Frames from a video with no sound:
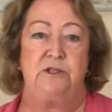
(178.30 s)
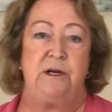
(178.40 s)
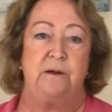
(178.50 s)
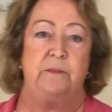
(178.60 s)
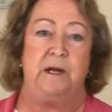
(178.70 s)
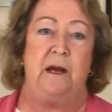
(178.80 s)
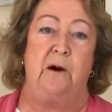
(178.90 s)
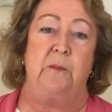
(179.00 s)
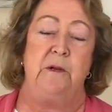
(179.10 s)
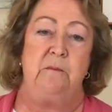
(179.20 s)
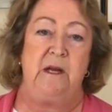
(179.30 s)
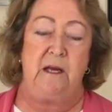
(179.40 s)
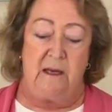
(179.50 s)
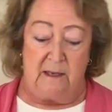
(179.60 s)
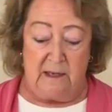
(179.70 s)
she had been helping
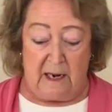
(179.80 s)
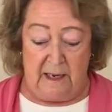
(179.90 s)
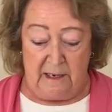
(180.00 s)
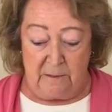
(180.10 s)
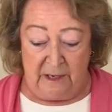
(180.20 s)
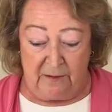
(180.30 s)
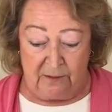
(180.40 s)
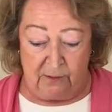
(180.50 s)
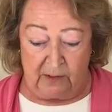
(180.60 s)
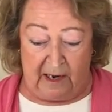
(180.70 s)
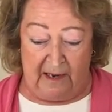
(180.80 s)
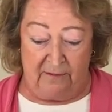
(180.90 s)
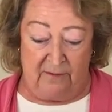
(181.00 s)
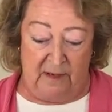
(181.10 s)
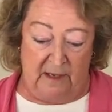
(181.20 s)
me and guiding me through life